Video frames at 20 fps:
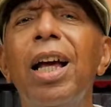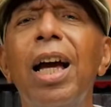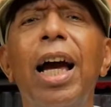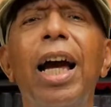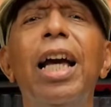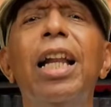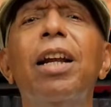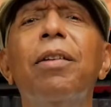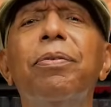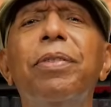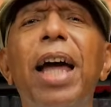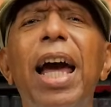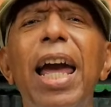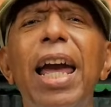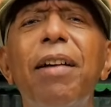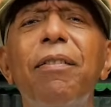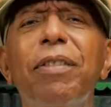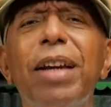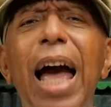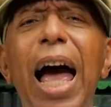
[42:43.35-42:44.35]
And if
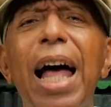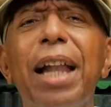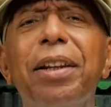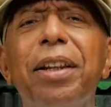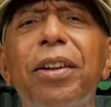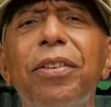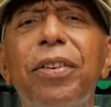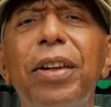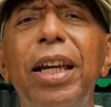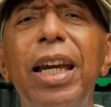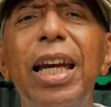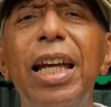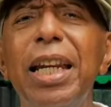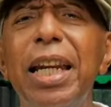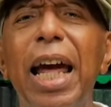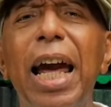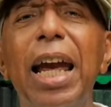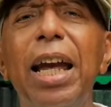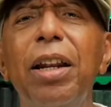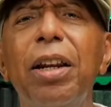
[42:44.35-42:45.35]
they've got this
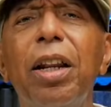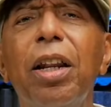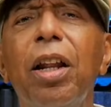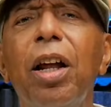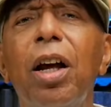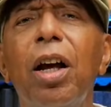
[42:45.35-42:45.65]
innate